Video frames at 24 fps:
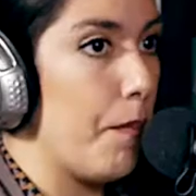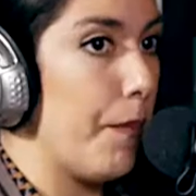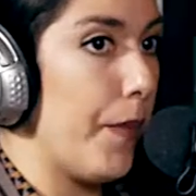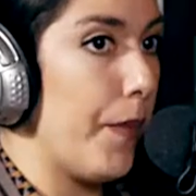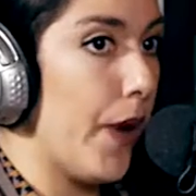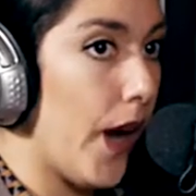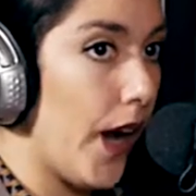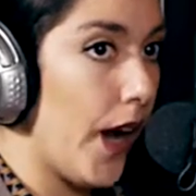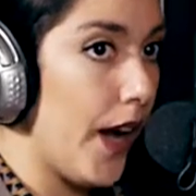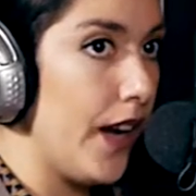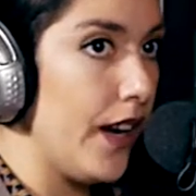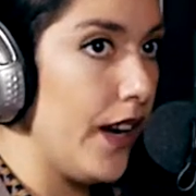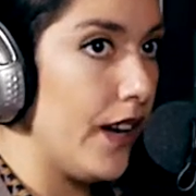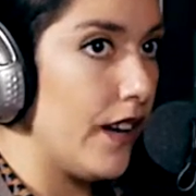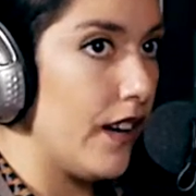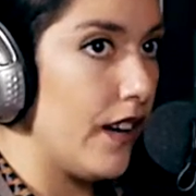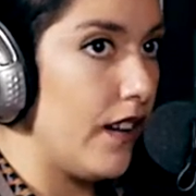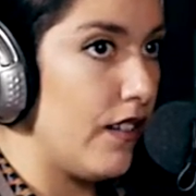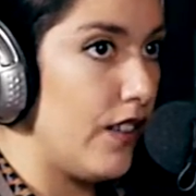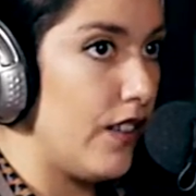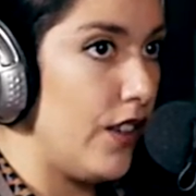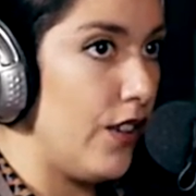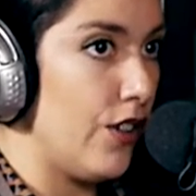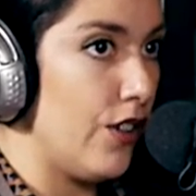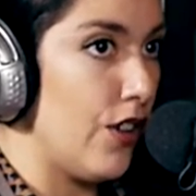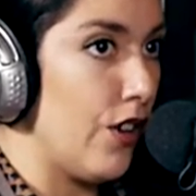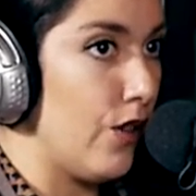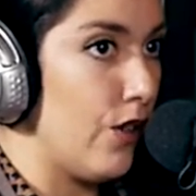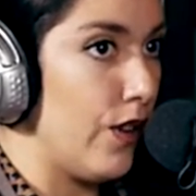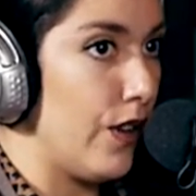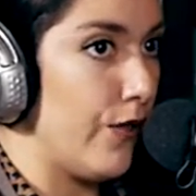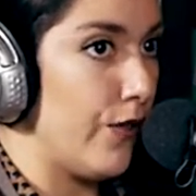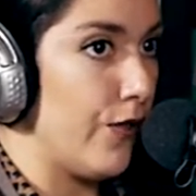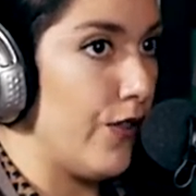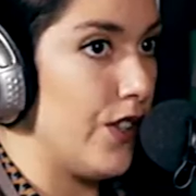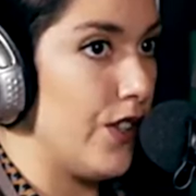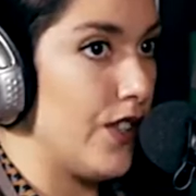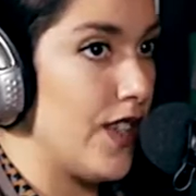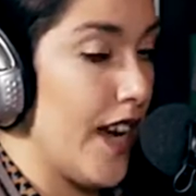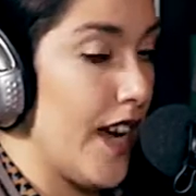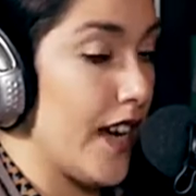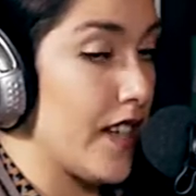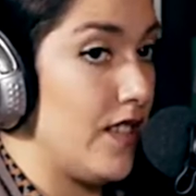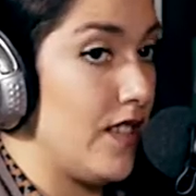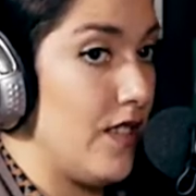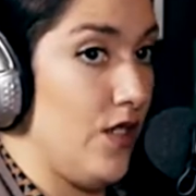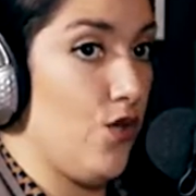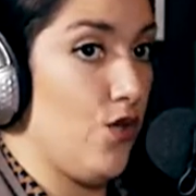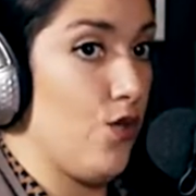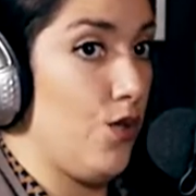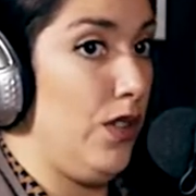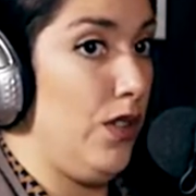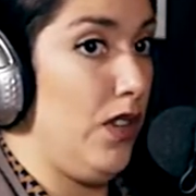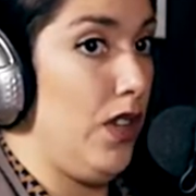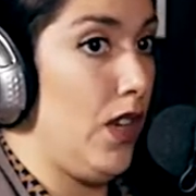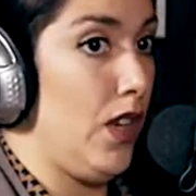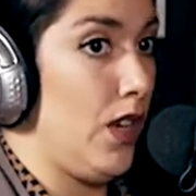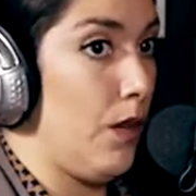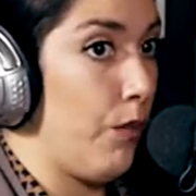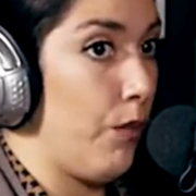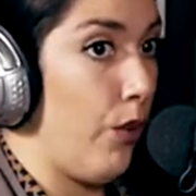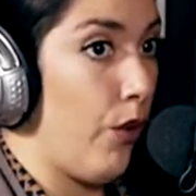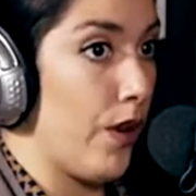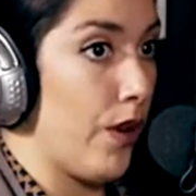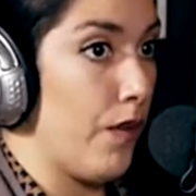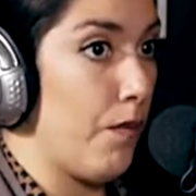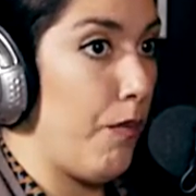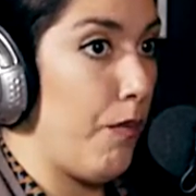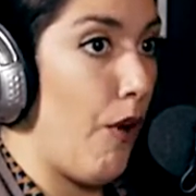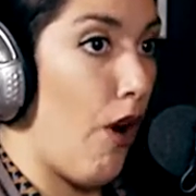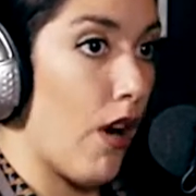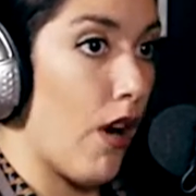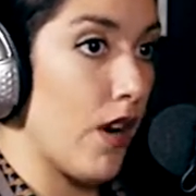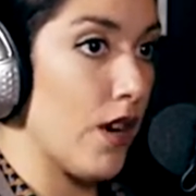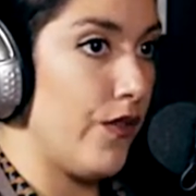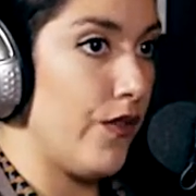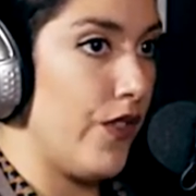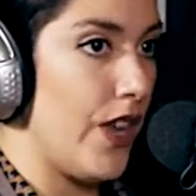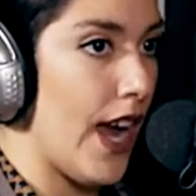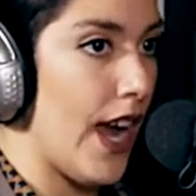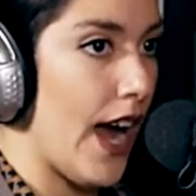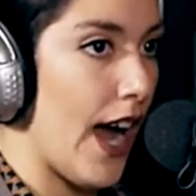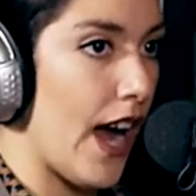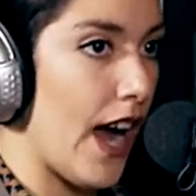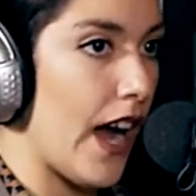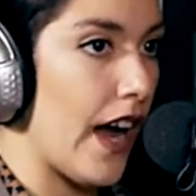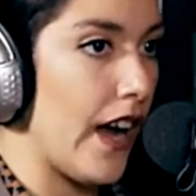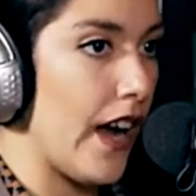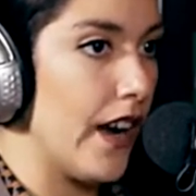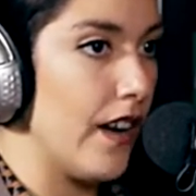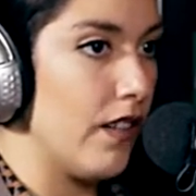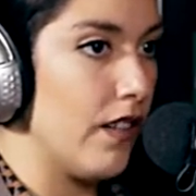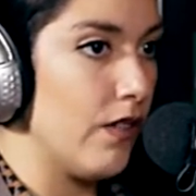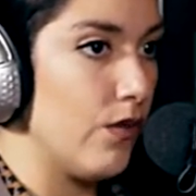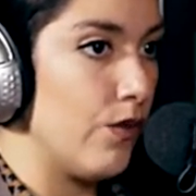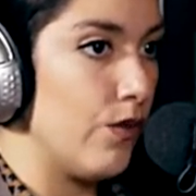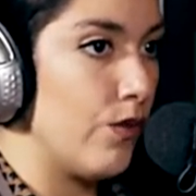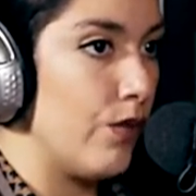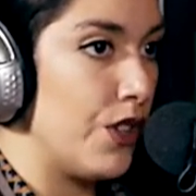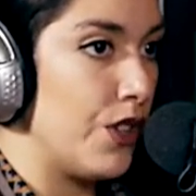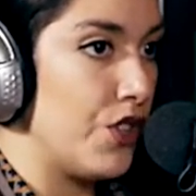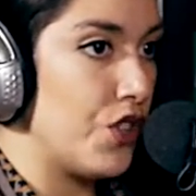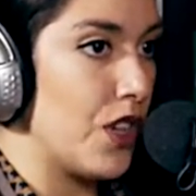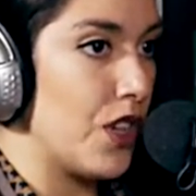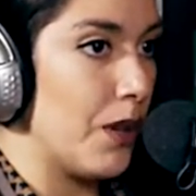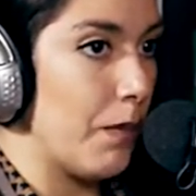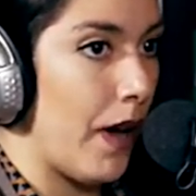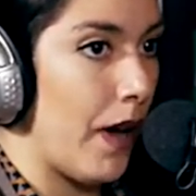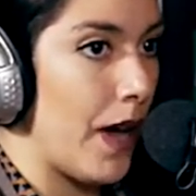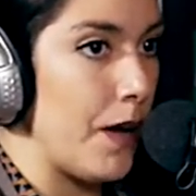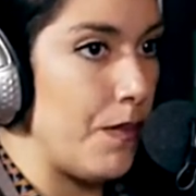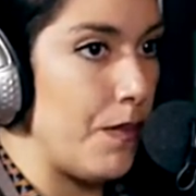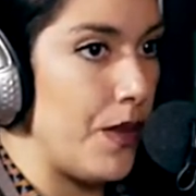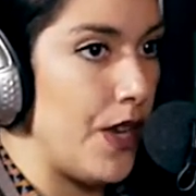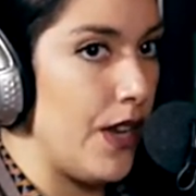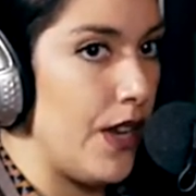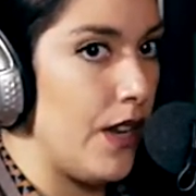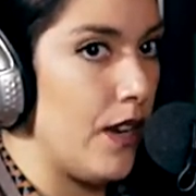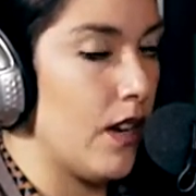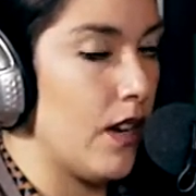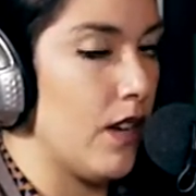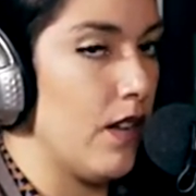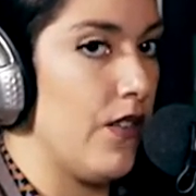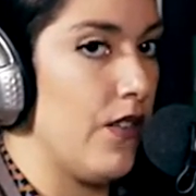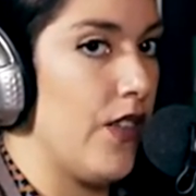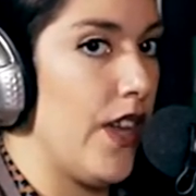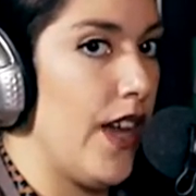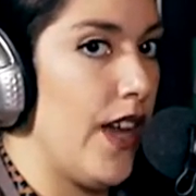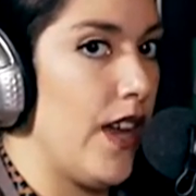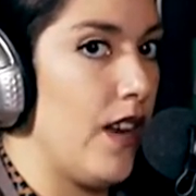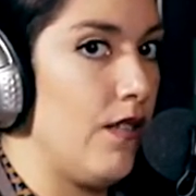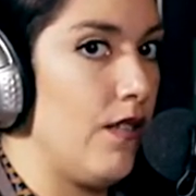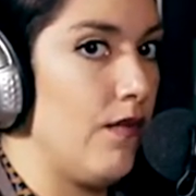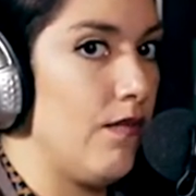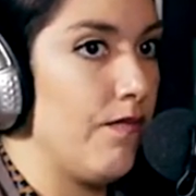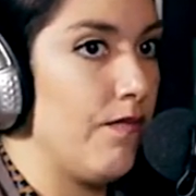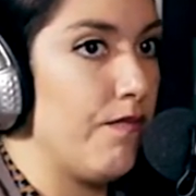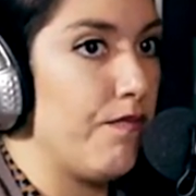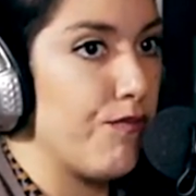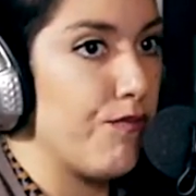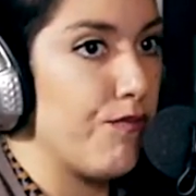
But if the text is really an important part of the ad, which it might be, then